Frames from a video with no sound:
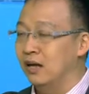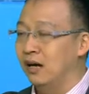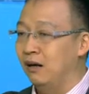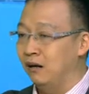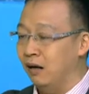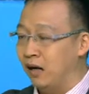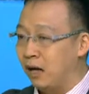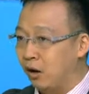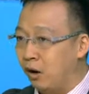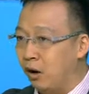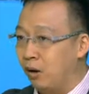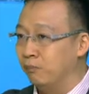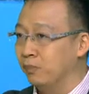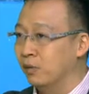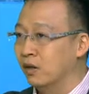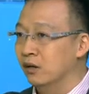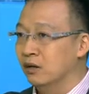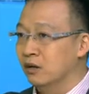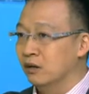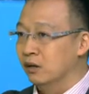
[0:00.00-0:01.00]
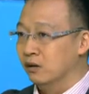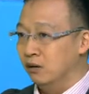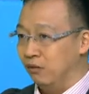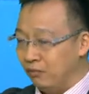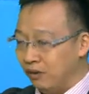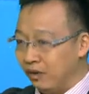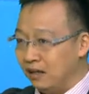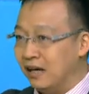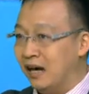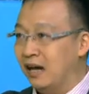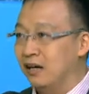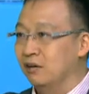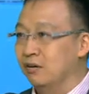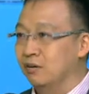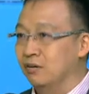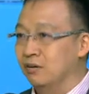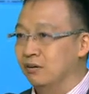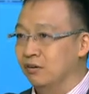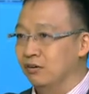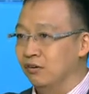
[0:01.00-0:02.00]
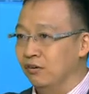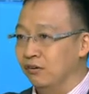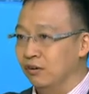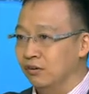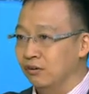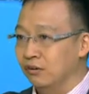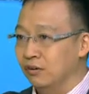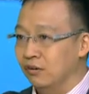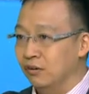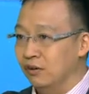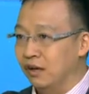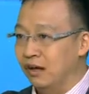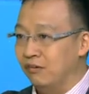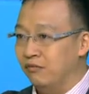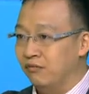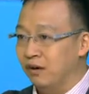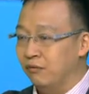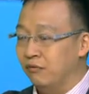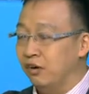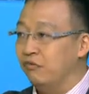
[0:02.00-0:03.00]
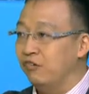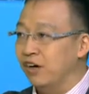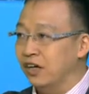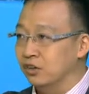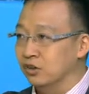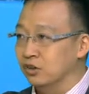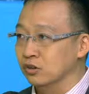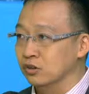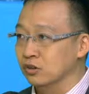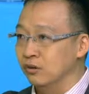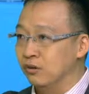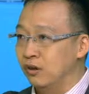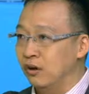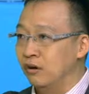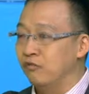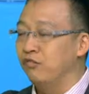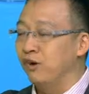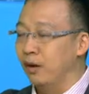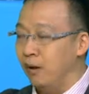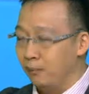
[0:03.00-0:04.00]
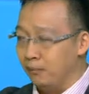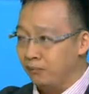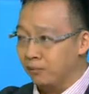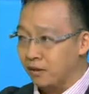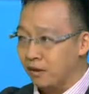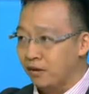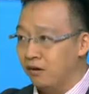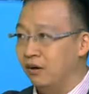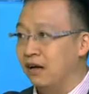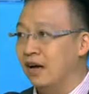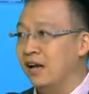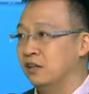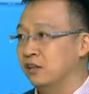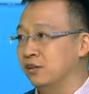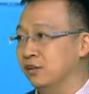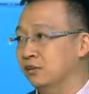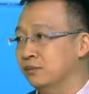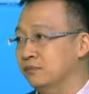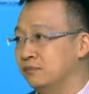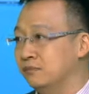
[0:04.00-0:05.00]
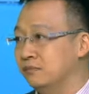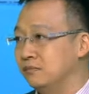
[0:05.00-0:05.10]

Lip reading: I hope we got to have a reflection from head to.